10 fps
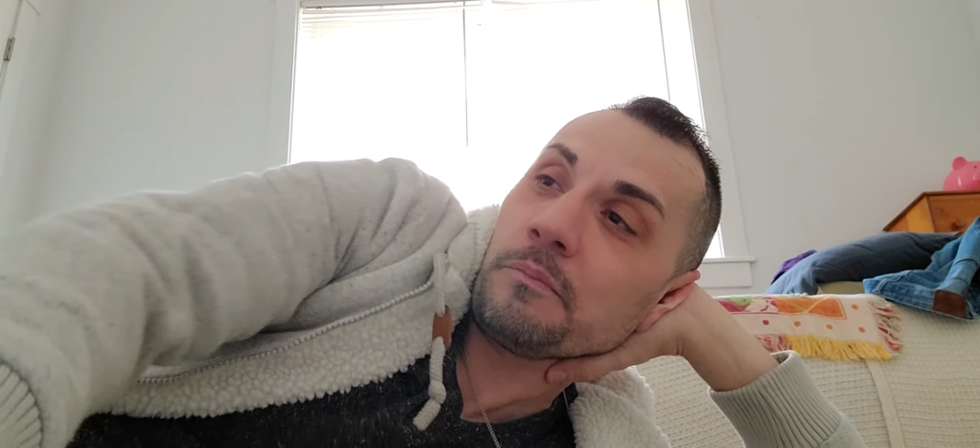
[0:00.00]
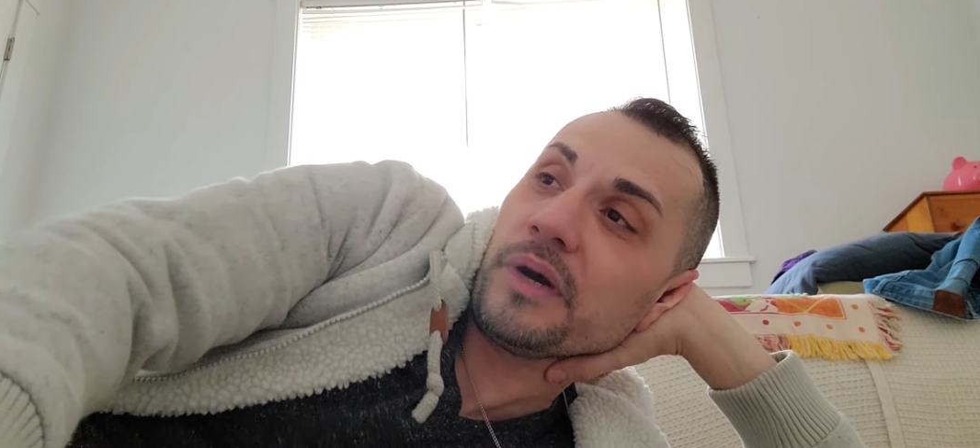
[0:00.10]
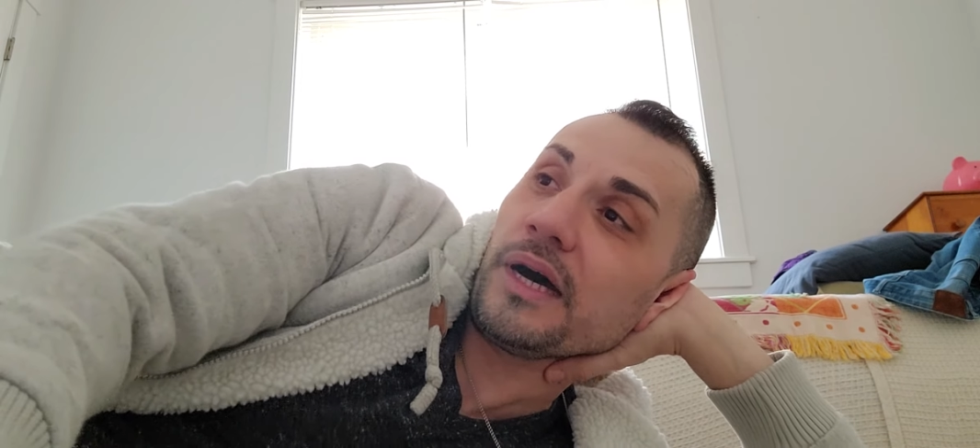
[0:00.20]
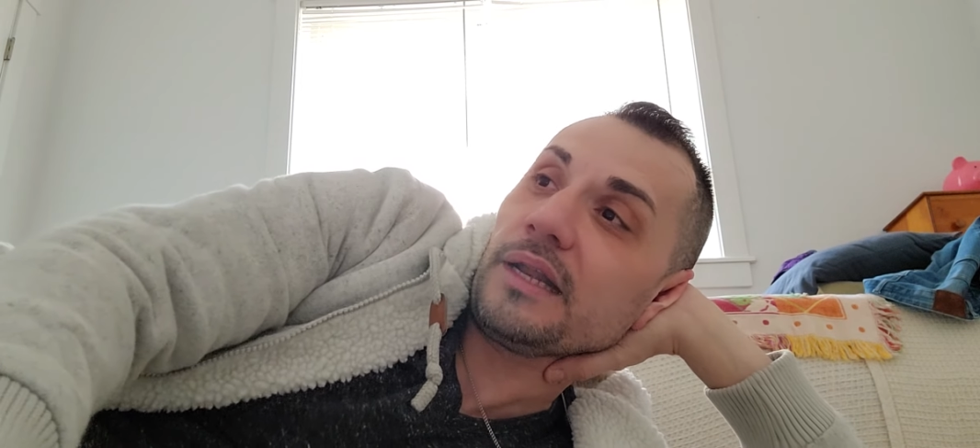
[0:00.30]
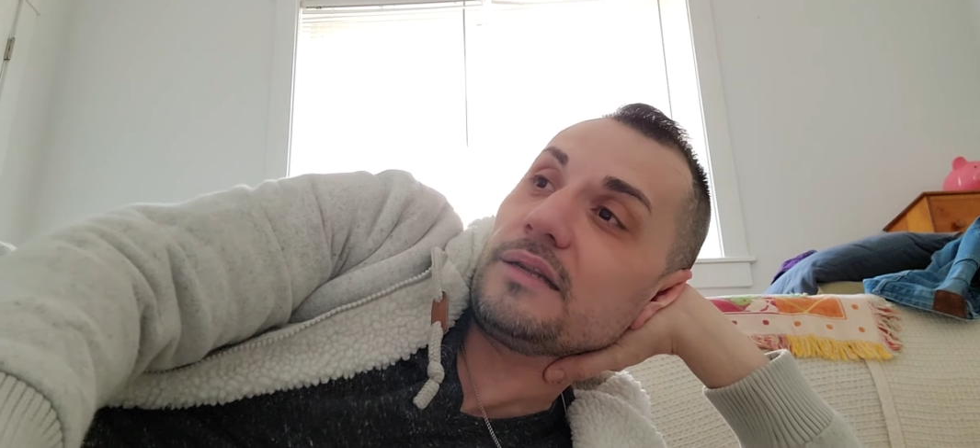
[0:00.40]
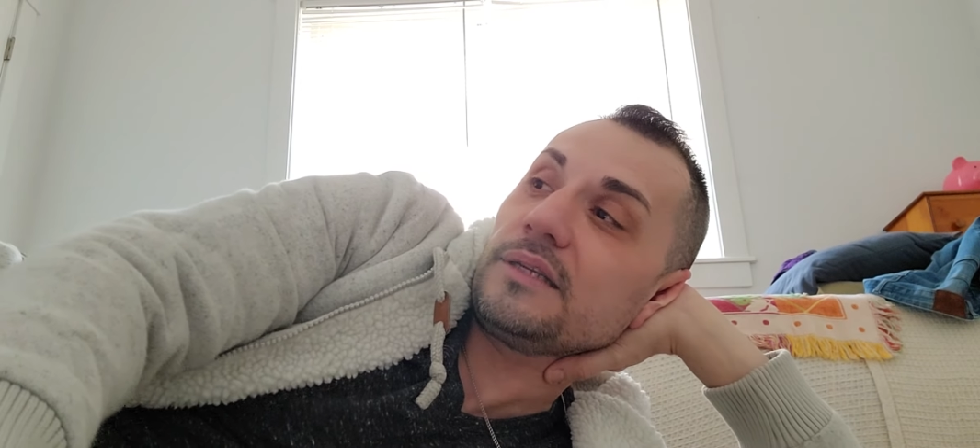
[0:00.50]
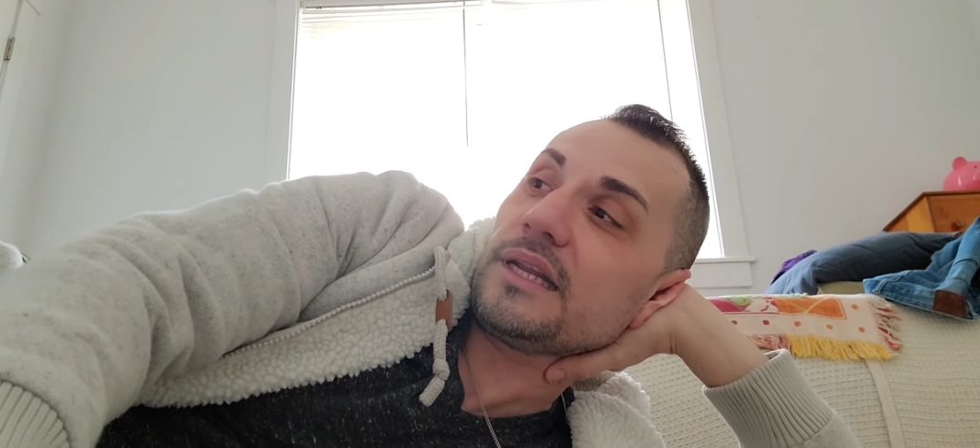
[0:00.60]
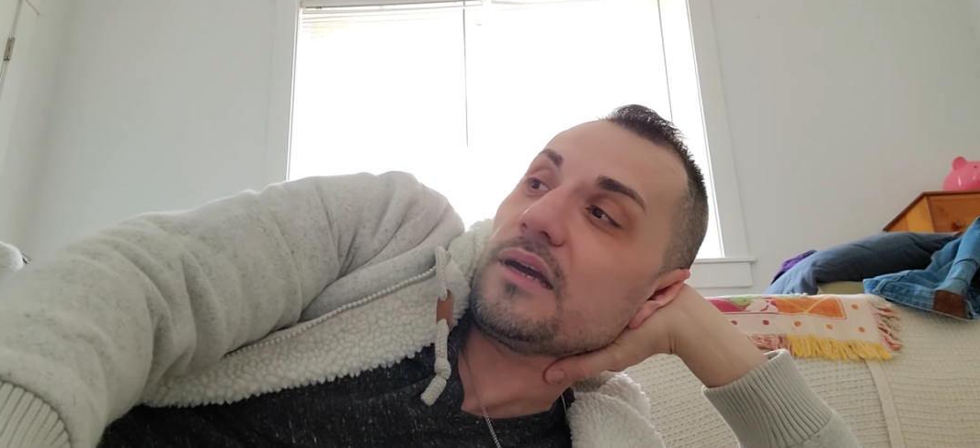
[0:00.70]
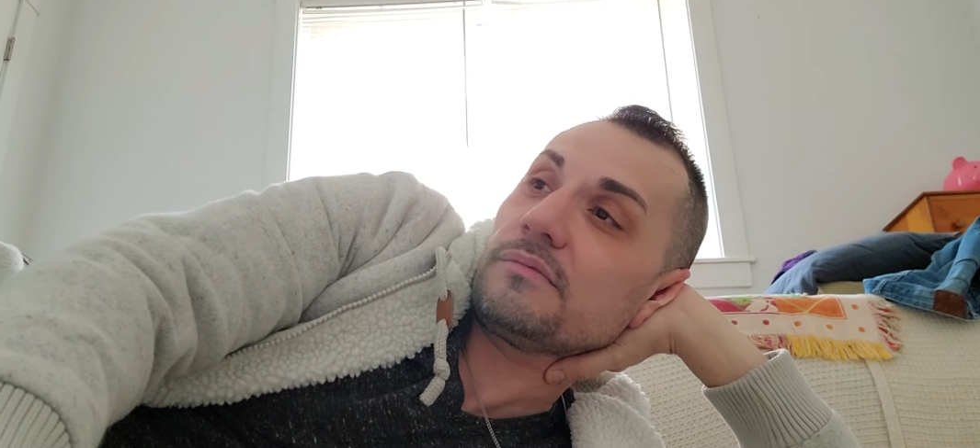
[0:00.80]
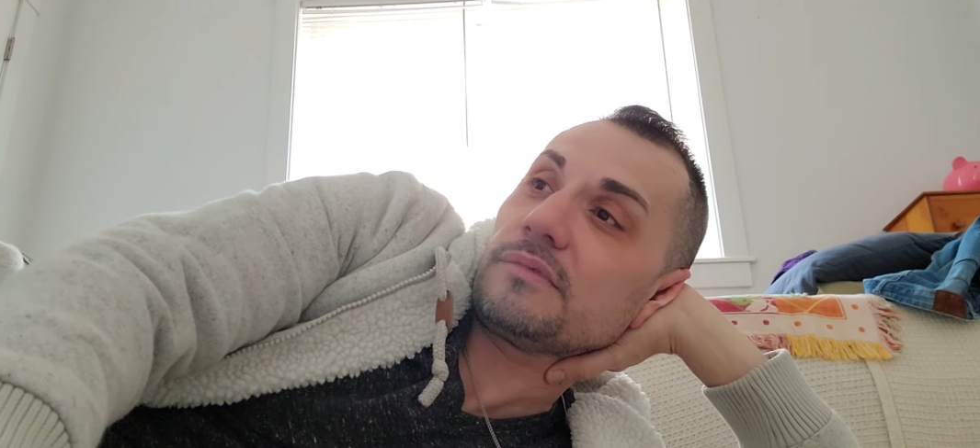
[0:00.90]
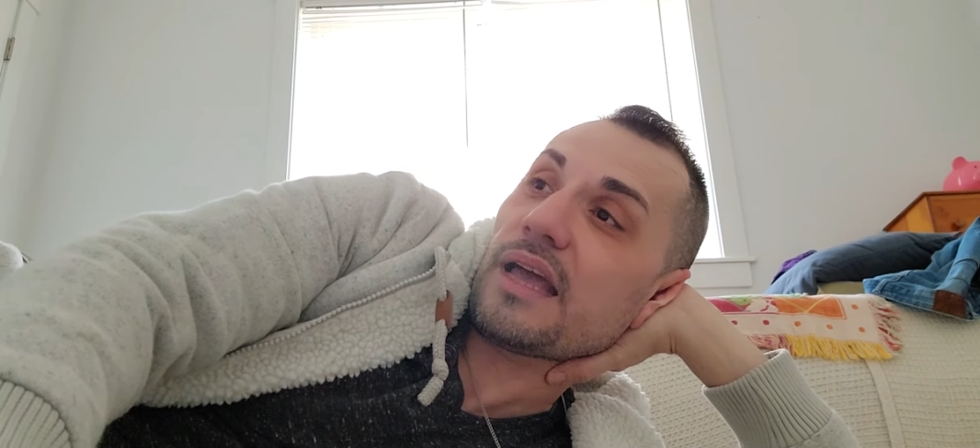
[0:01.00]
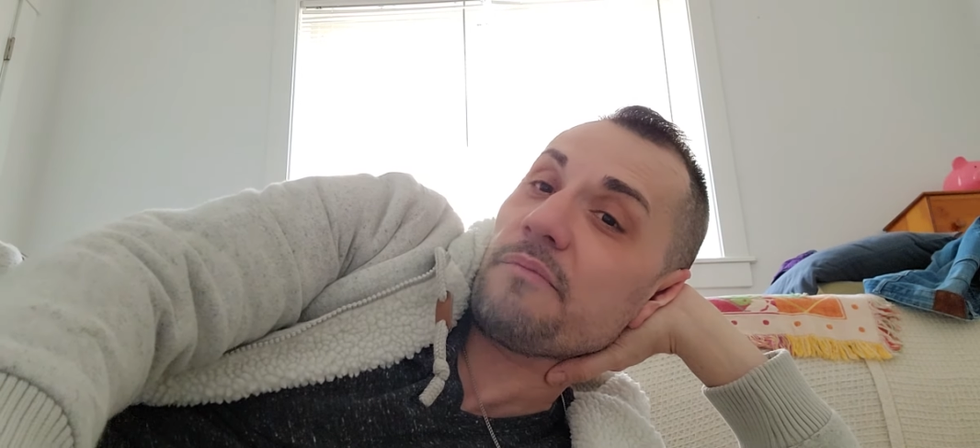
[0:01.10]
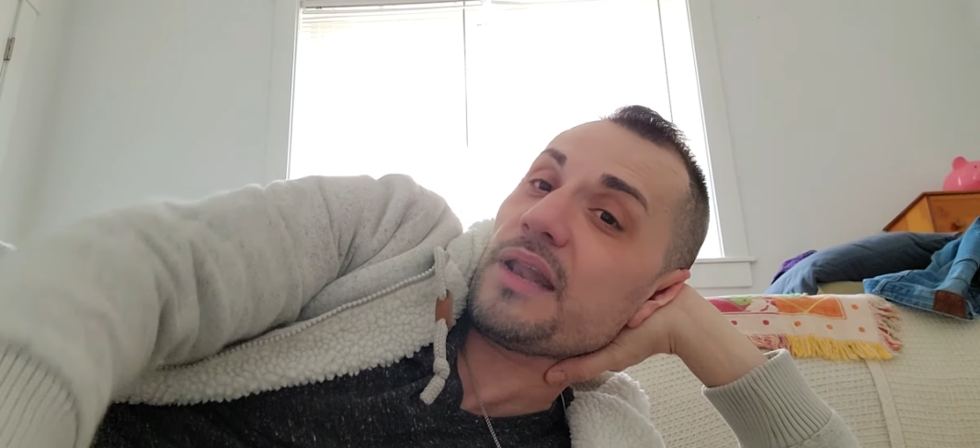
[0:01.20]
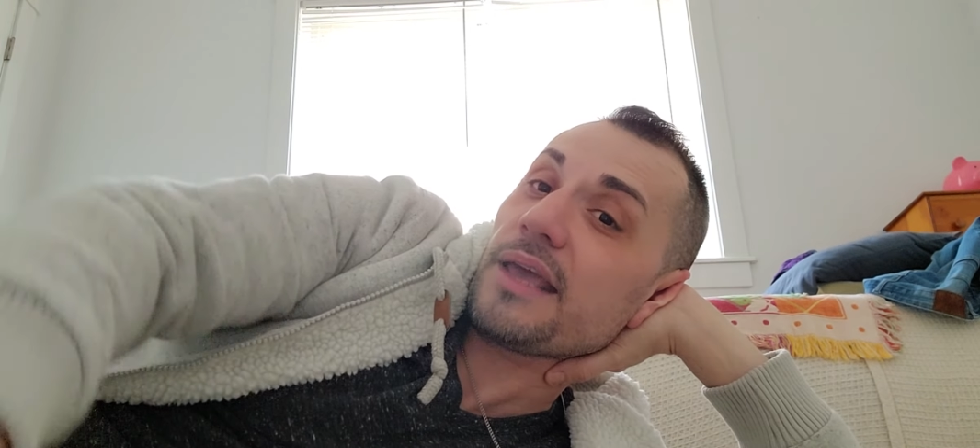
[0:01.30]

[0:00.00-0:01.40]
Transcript: But, you know, I've been